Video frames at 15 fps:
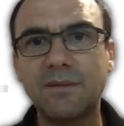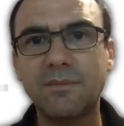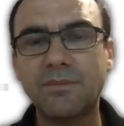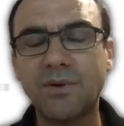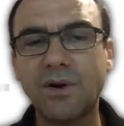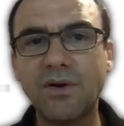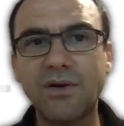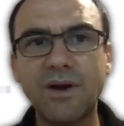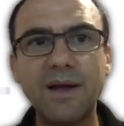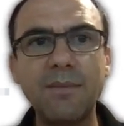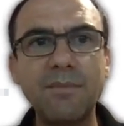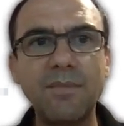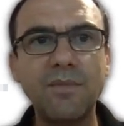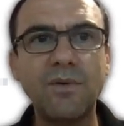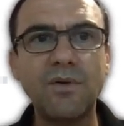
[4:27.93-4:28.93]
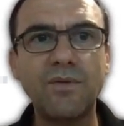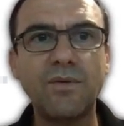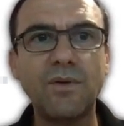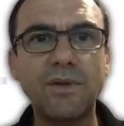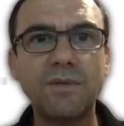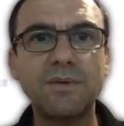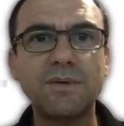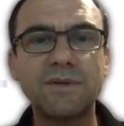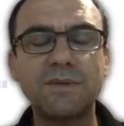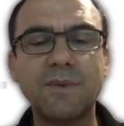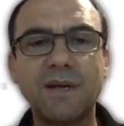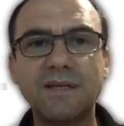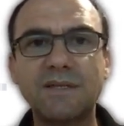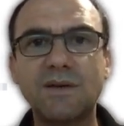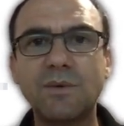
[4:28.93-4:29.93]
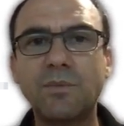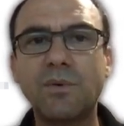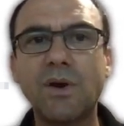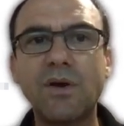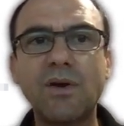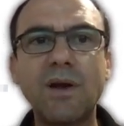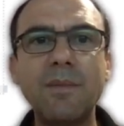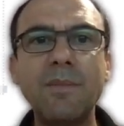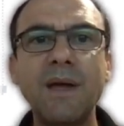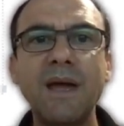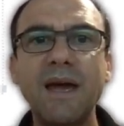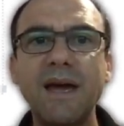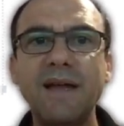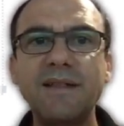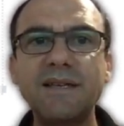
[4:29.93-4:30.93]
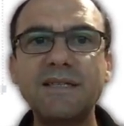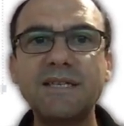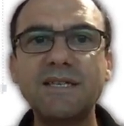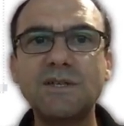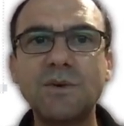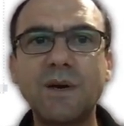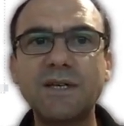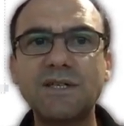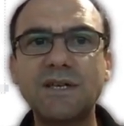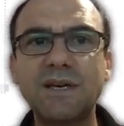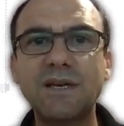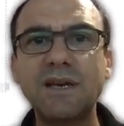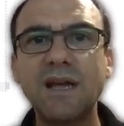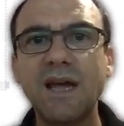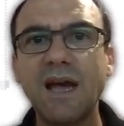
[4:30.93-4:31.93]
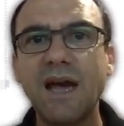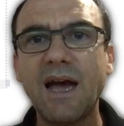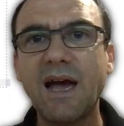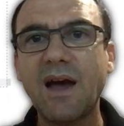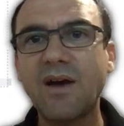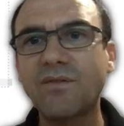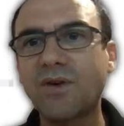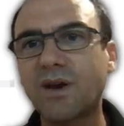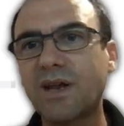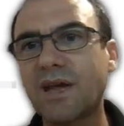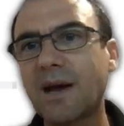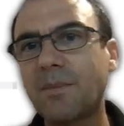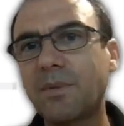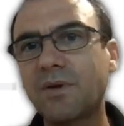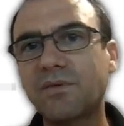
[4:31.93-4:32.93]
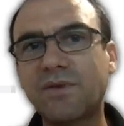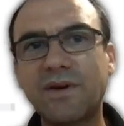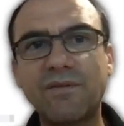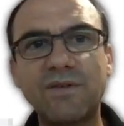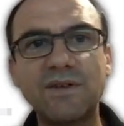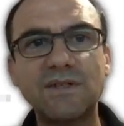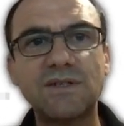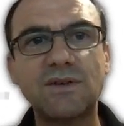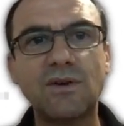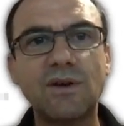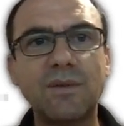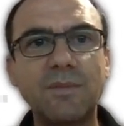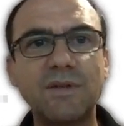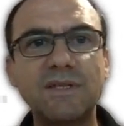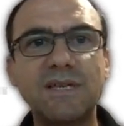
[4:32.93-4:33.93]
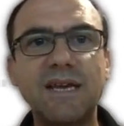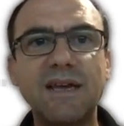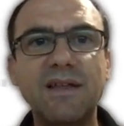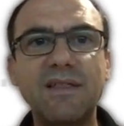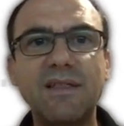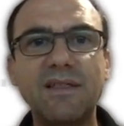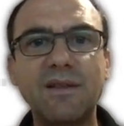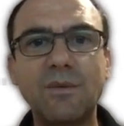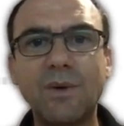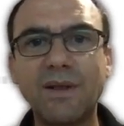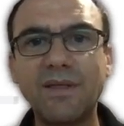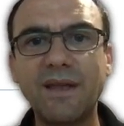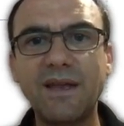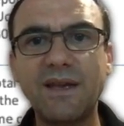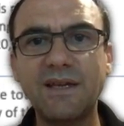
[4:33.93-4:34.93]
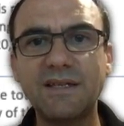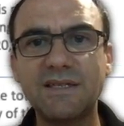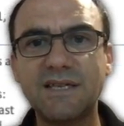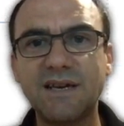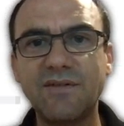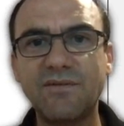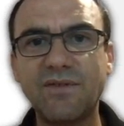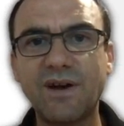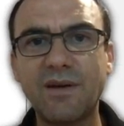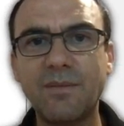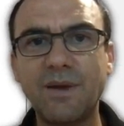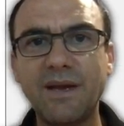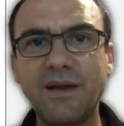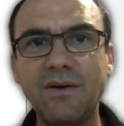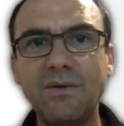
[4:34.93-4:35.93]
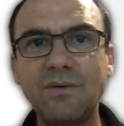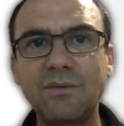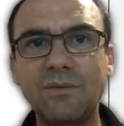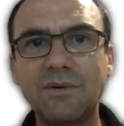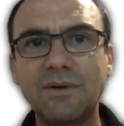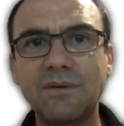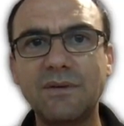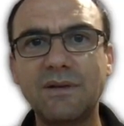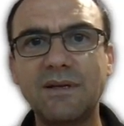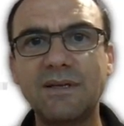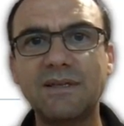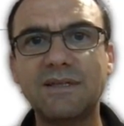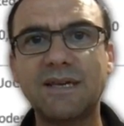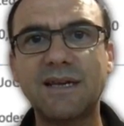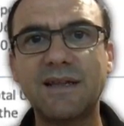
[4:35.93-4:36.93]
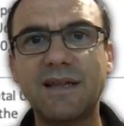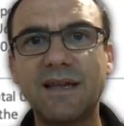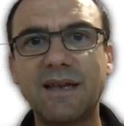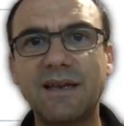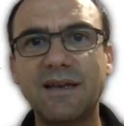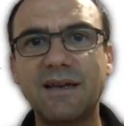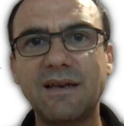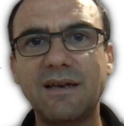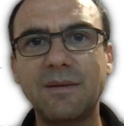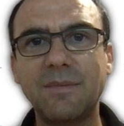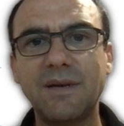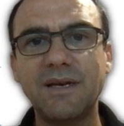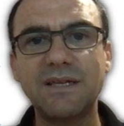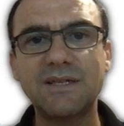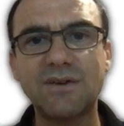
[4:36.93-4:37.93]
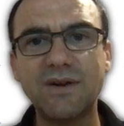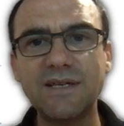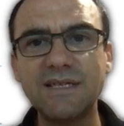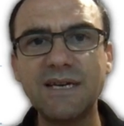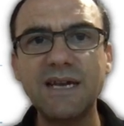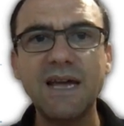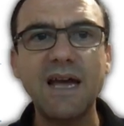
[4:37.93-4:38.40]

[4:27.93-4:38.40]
program, or for the Smart and Skilled program. In this situation, I've got a couple of reference documents here. The one that you can see in front of me, let's get that a little bit less crazy,